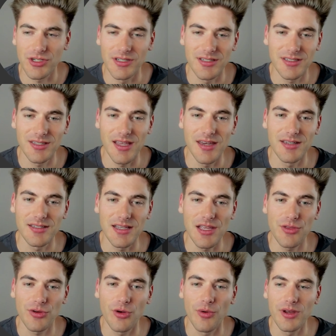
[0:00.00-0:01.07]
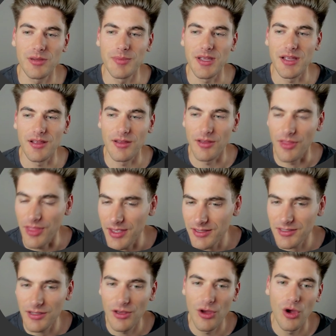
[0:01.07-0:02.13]
It's saying it's either going to be
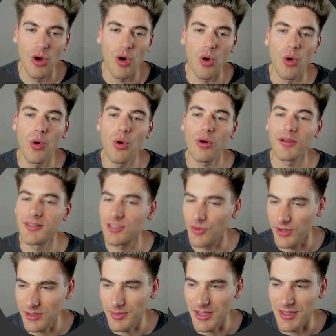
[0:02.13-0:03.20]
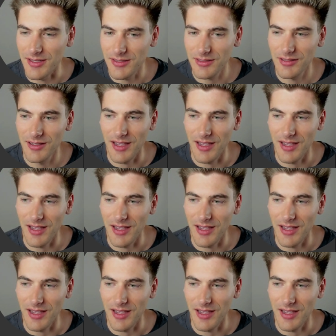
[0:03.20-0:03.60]
this or it's going to be this.